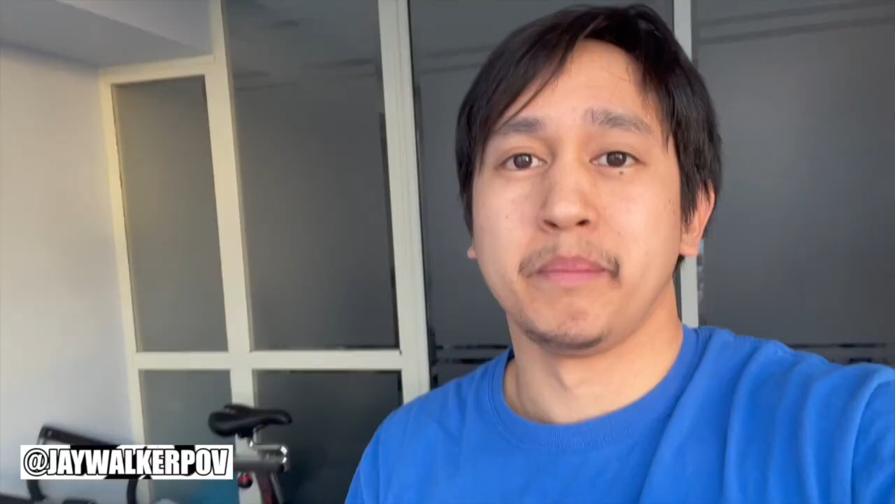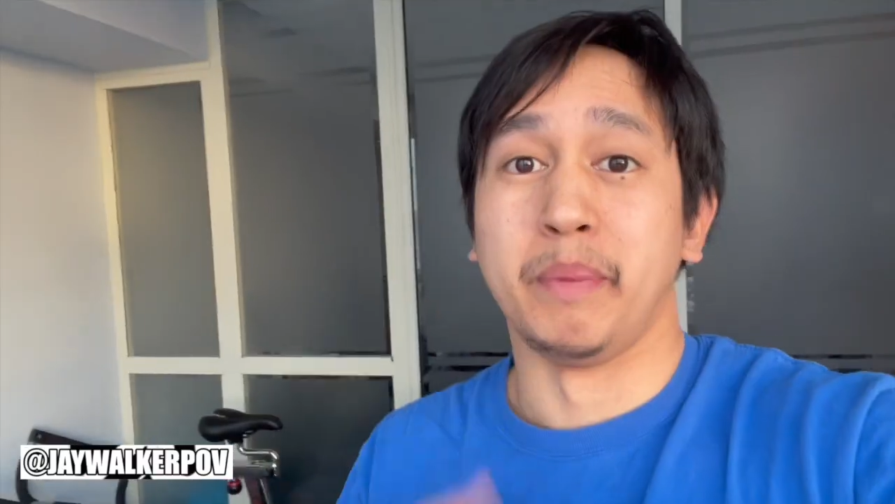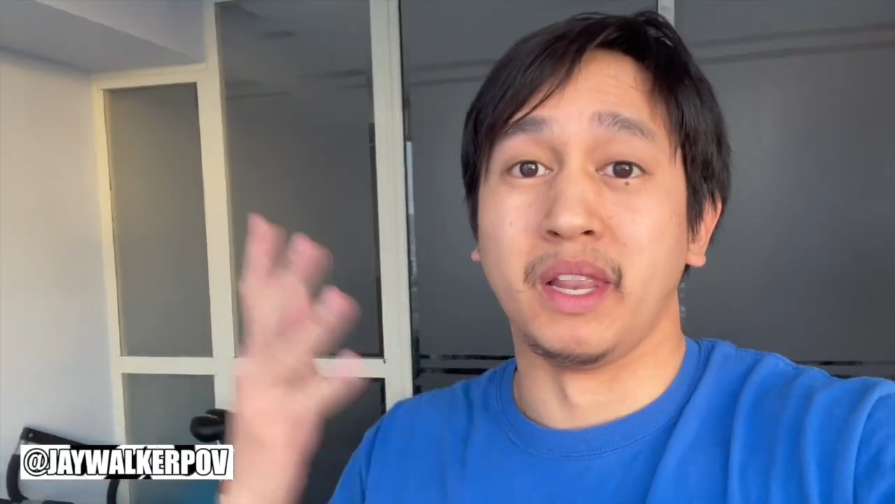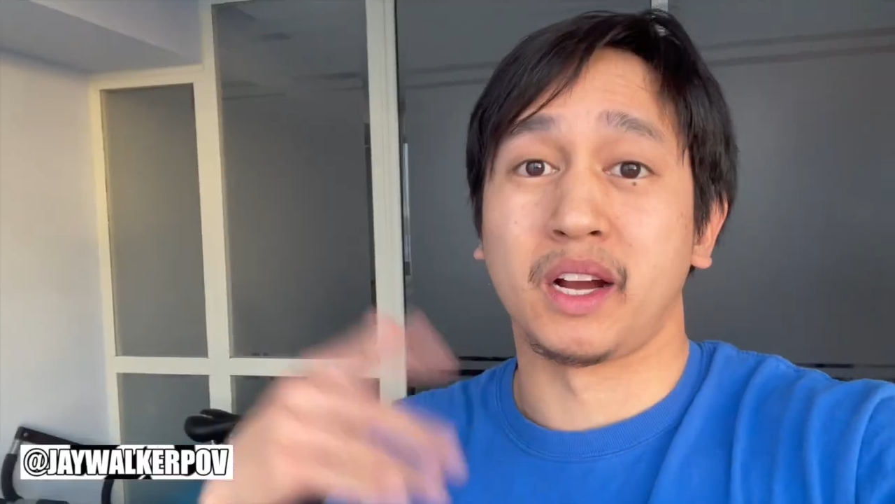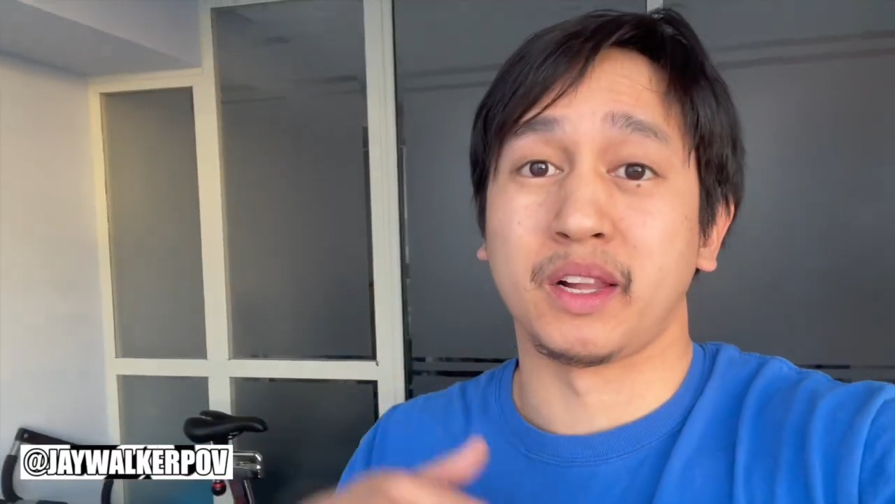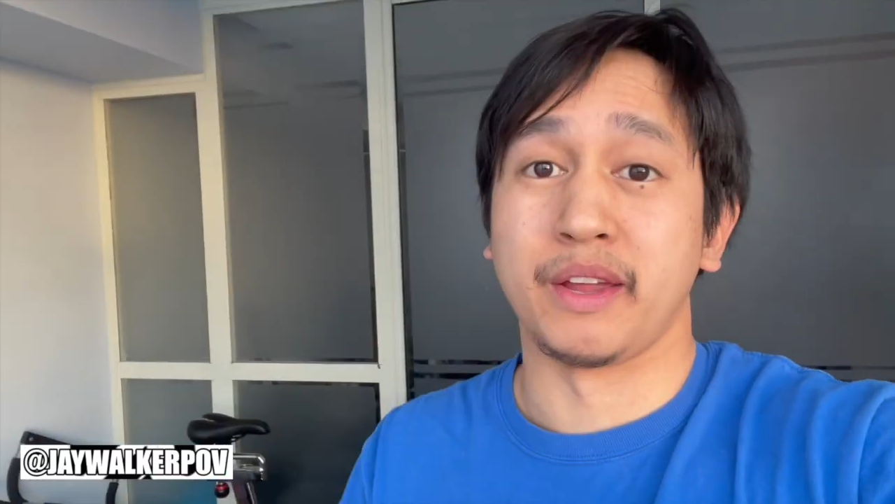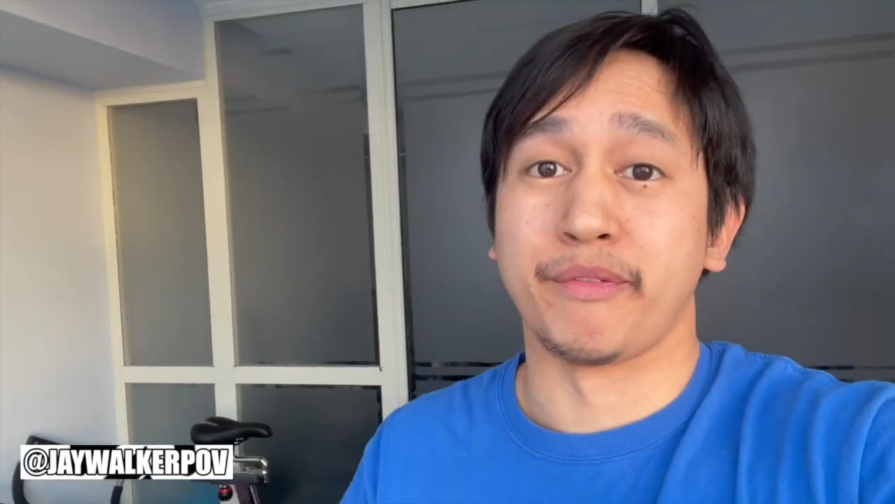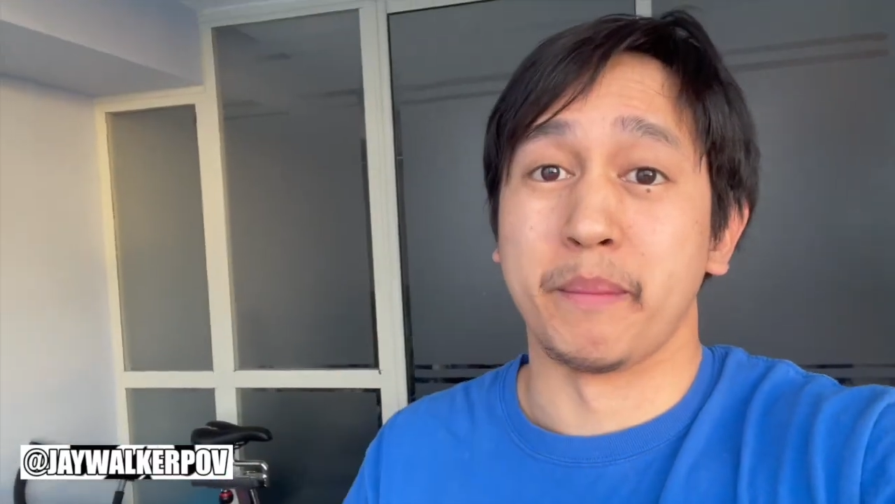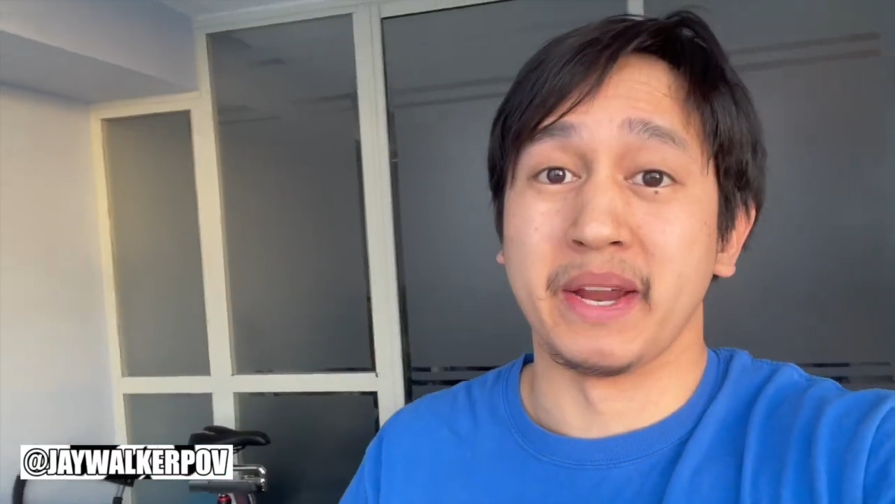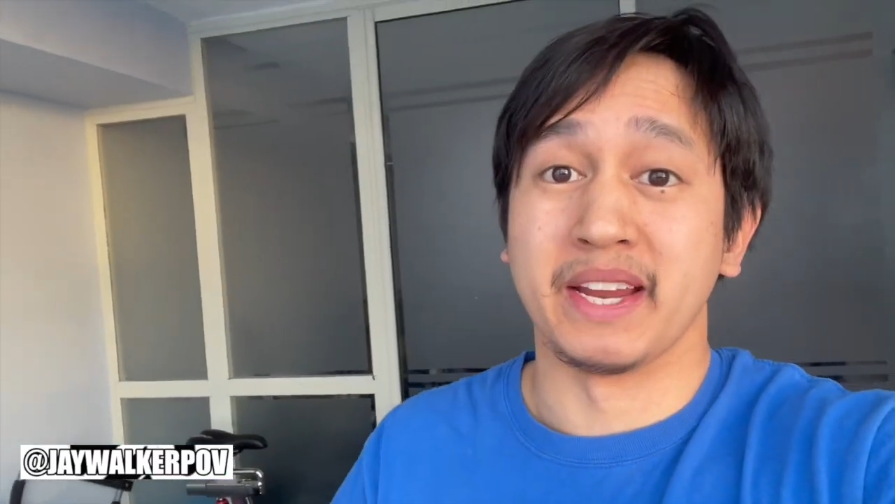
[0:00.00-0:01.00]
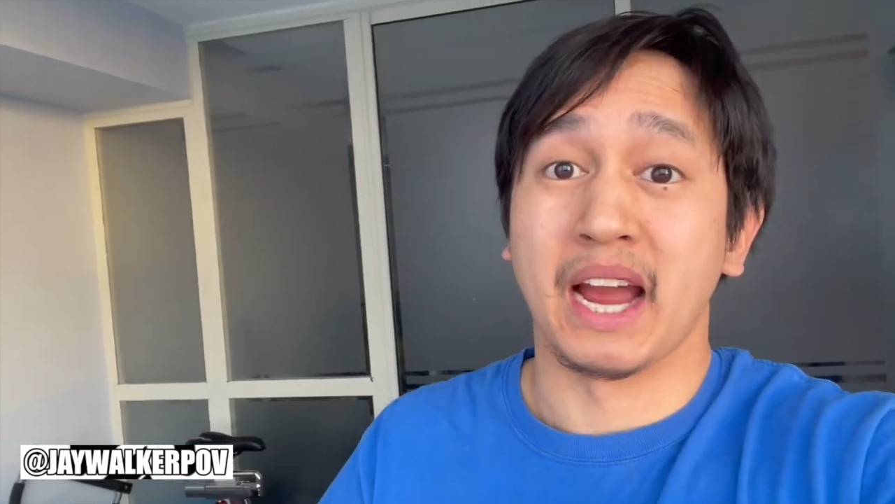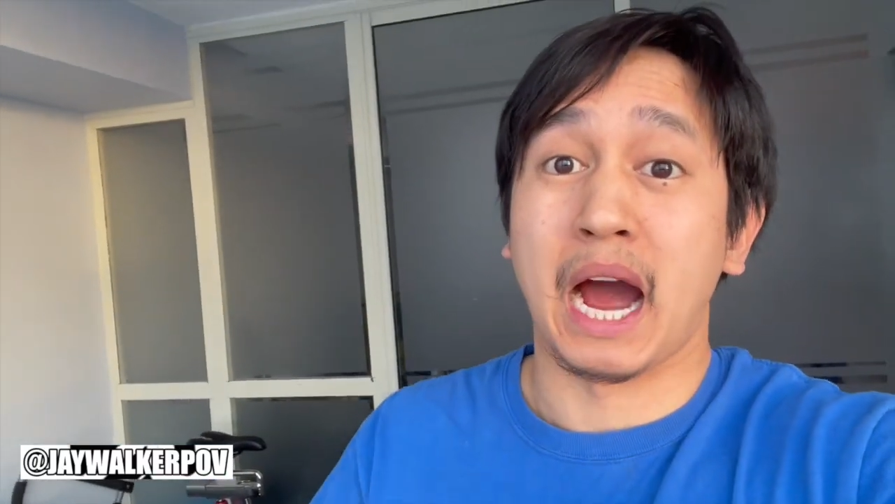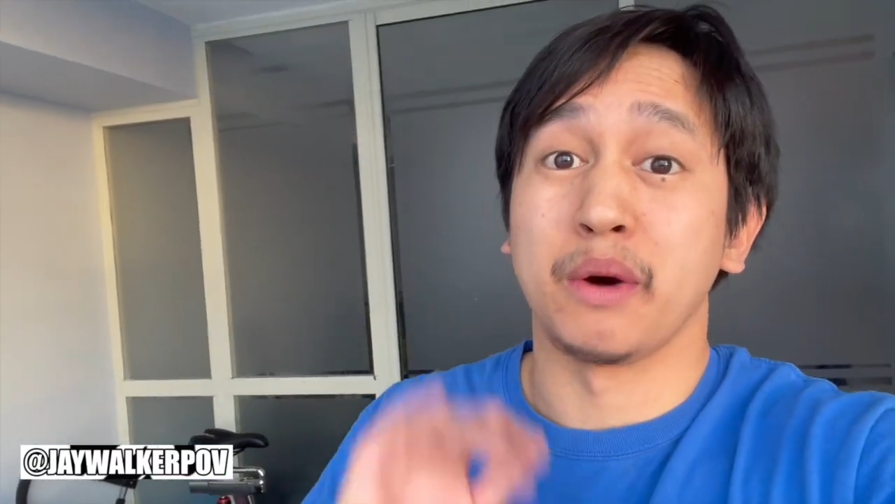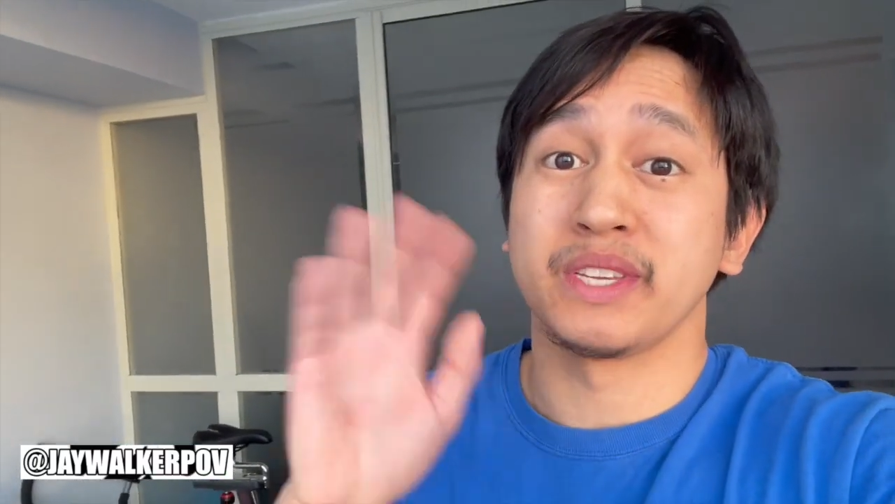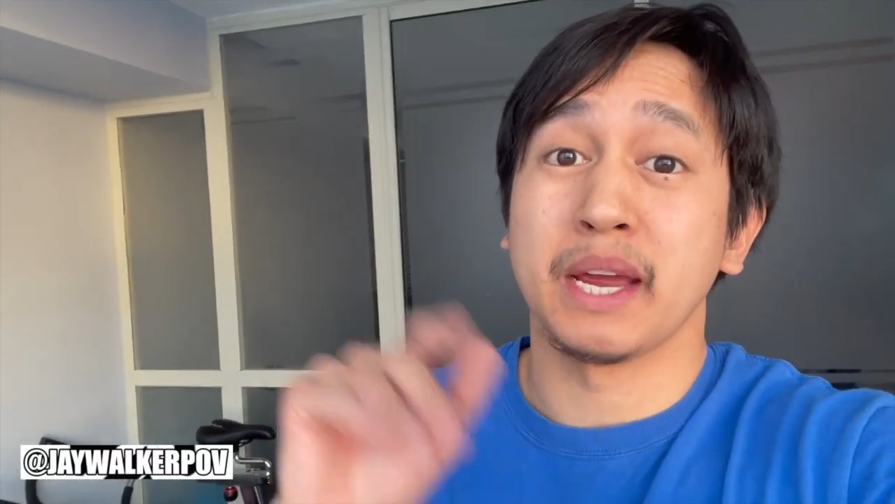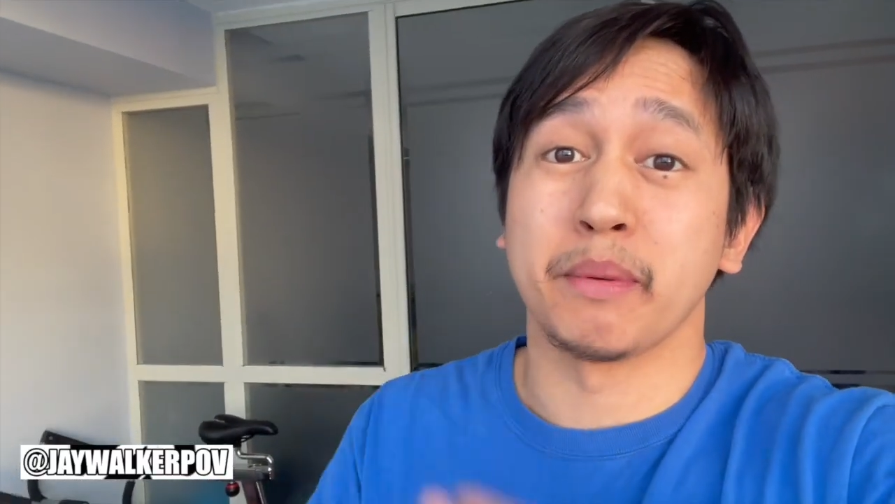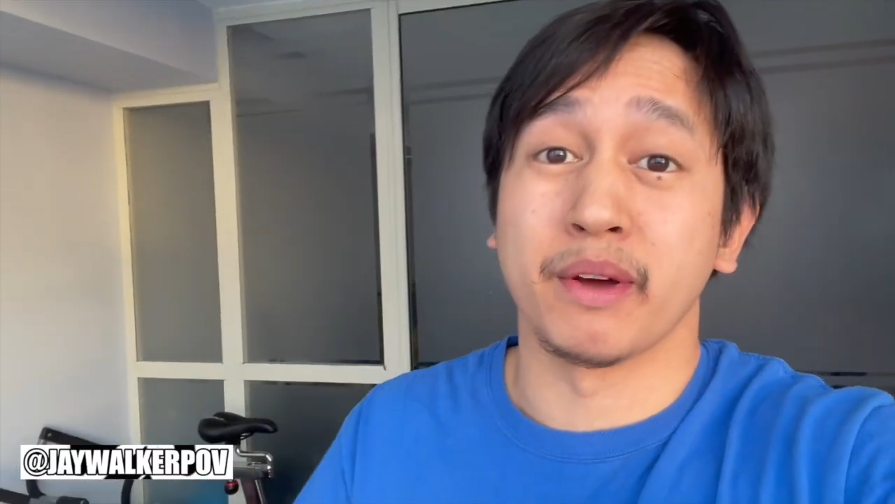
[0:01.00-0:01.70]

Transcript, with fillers: But luckily for me, I was able